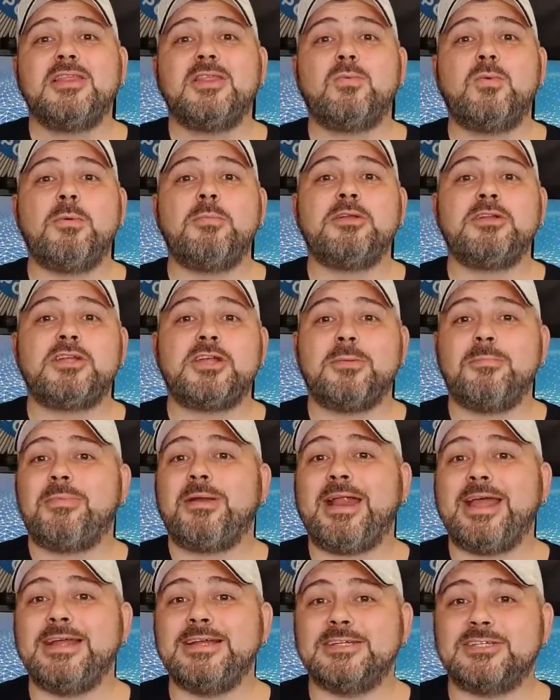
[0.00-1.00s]
The woman
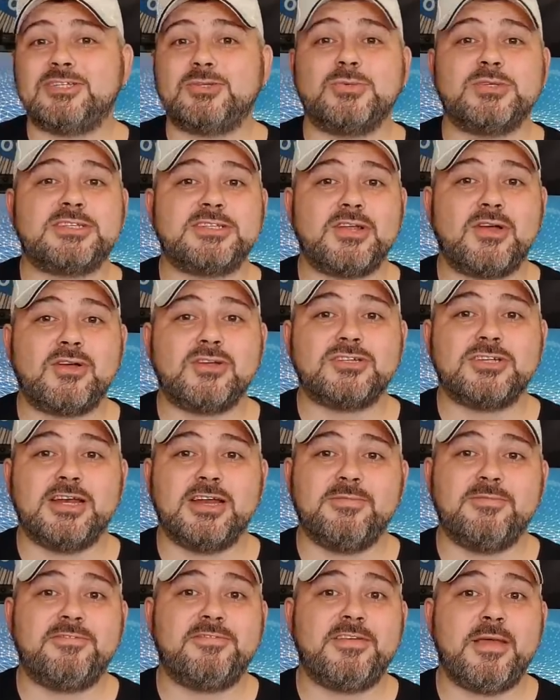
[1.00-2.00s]
complained to a
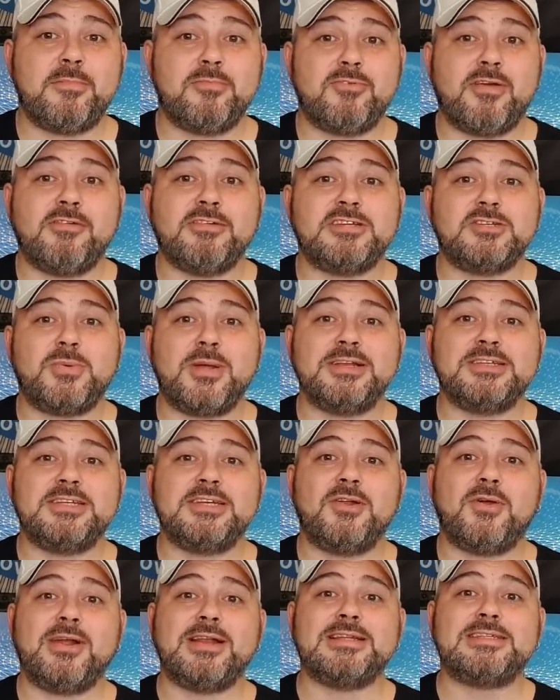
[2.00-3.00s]
sergeant in February
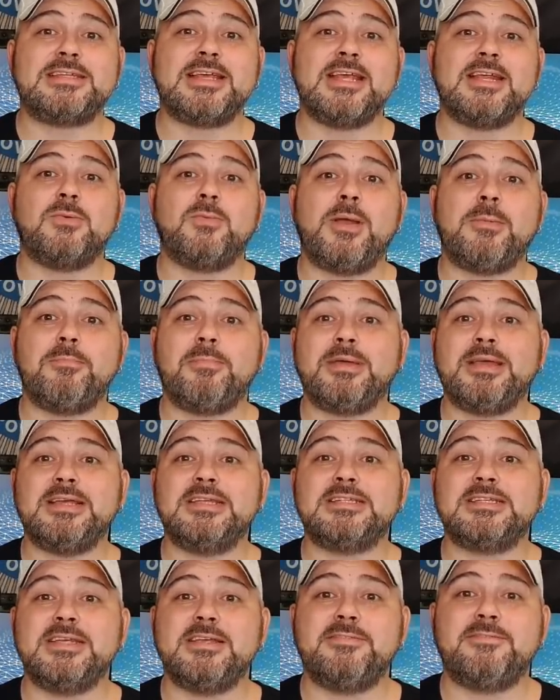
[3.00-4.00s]
2019 when
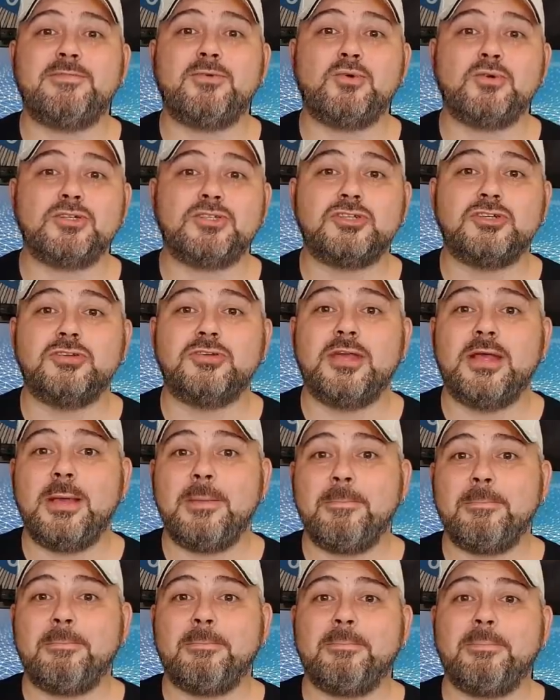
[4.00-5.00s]
PC Fortune
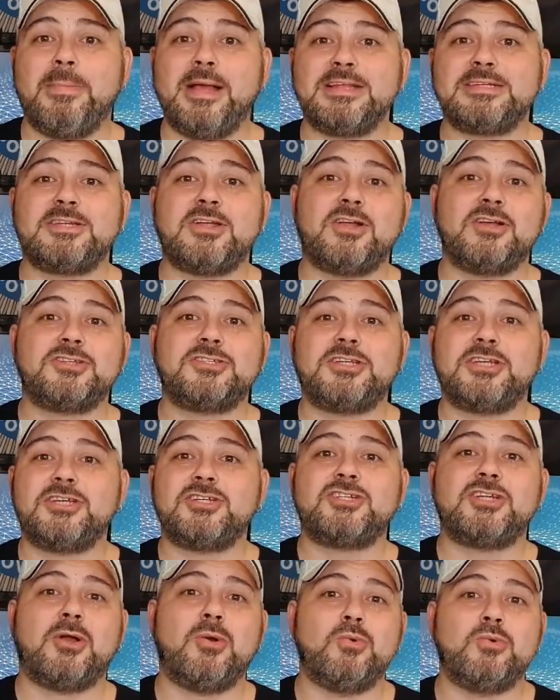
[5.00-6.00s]
massaged her
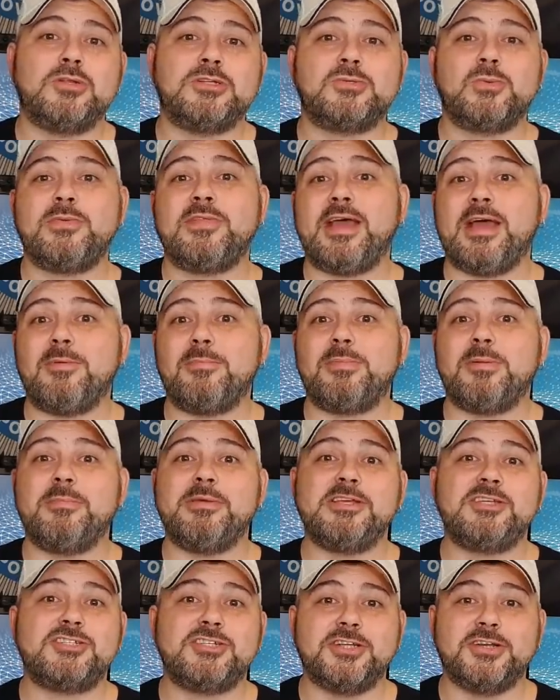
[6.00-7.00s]
shoulders without
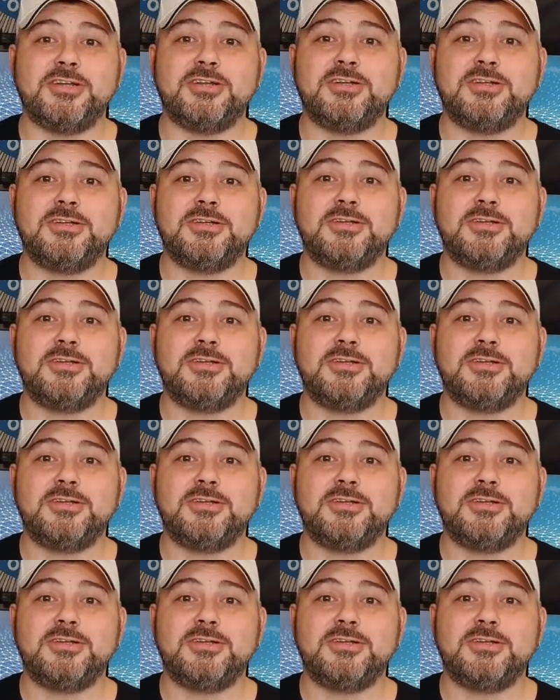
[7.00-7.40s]
permission.